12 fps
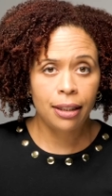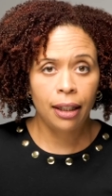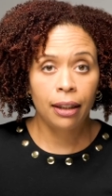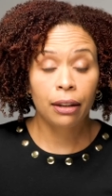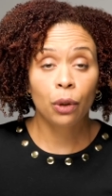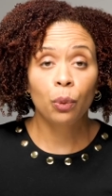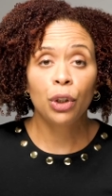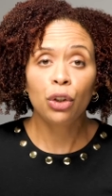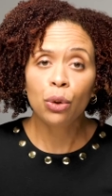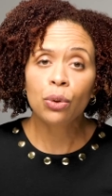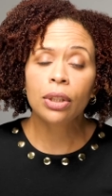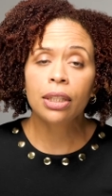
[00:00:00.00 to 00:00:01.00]
state that we
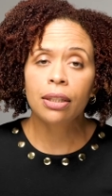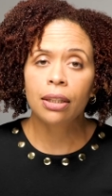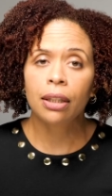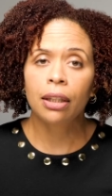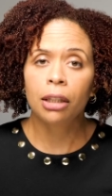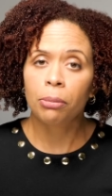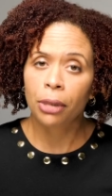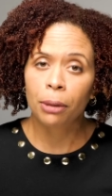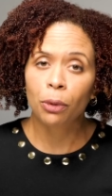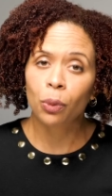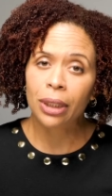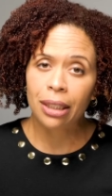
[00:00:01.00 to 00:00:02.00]
usually see in
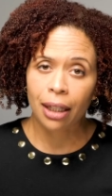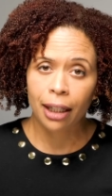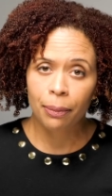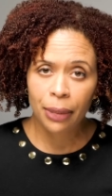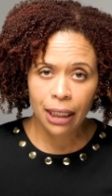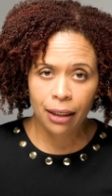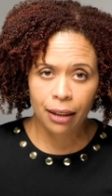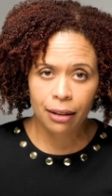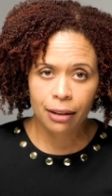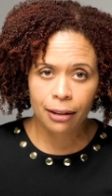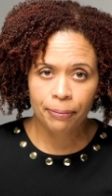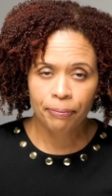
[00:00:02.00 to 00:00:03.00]
people with
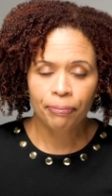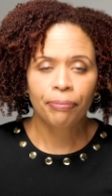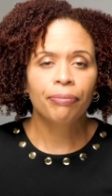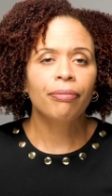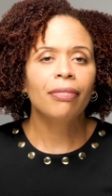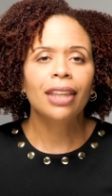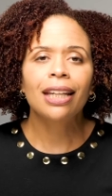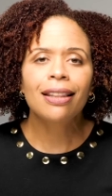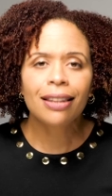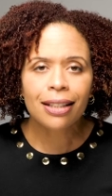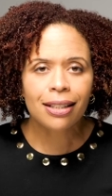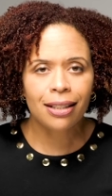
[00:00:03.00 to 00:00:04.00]
diabetes.
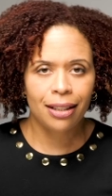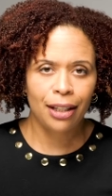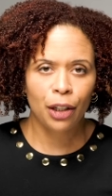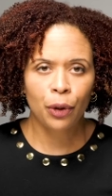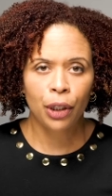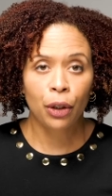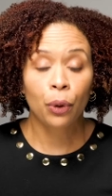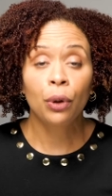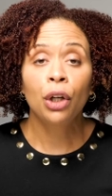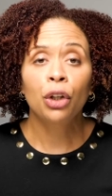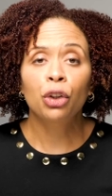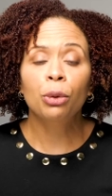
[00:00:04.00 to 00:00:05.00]
In this scenario,
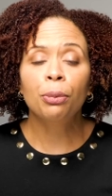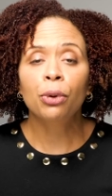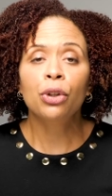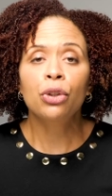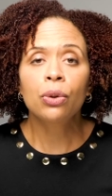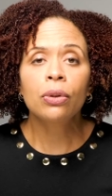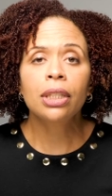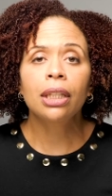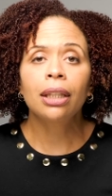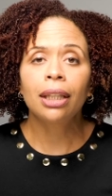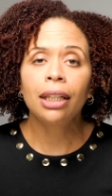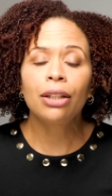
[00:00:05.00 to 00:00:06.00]
you're
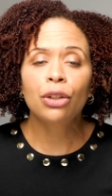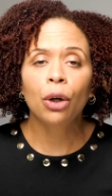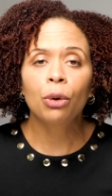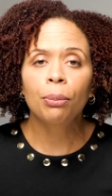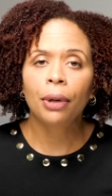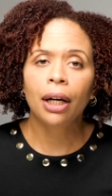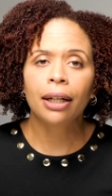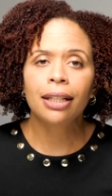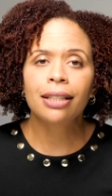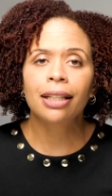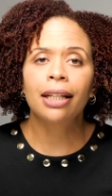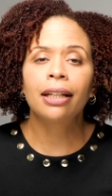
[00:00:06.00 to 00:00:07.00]
producing ketone
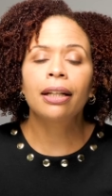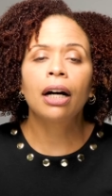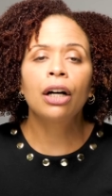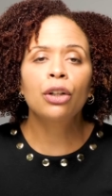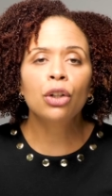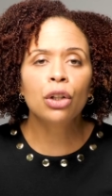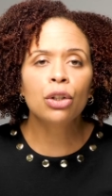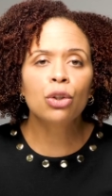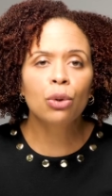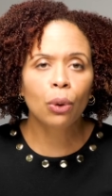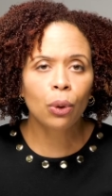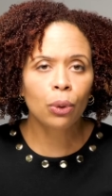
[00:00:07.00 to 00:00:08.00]
bodies in an
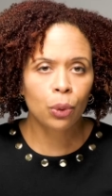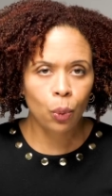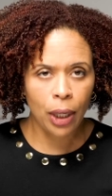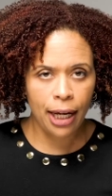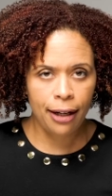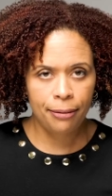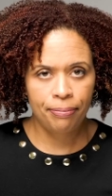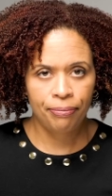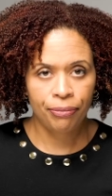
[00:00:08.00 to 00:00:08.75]
uncontrolled way.